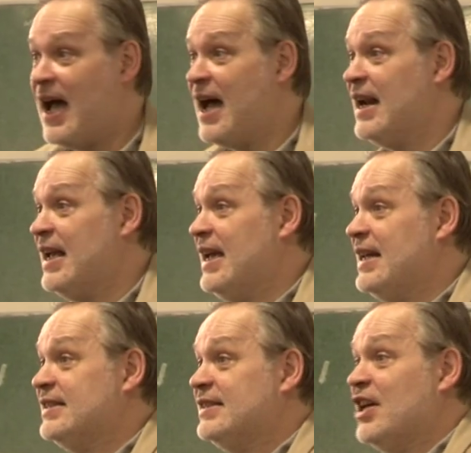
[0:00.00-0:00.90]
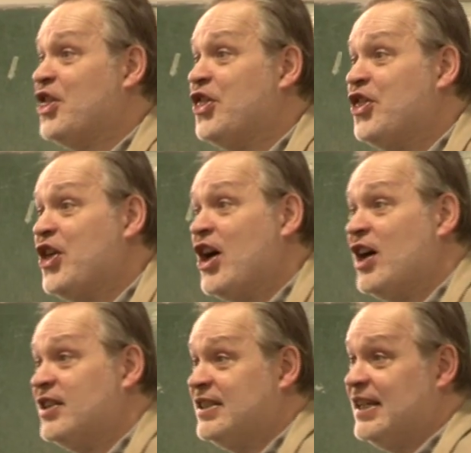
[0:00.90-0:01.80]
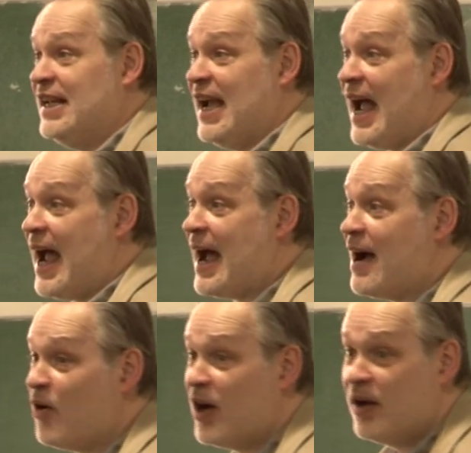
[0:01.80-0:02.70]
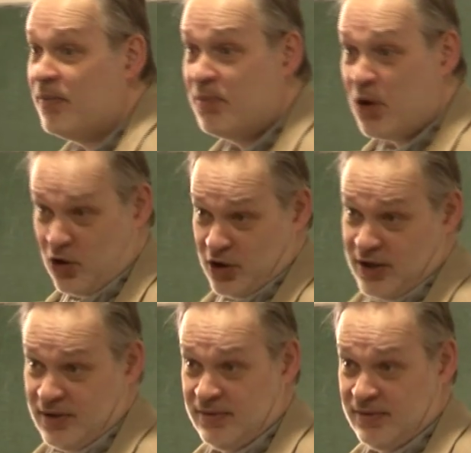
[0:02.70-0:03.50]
and it's a 30-hour book.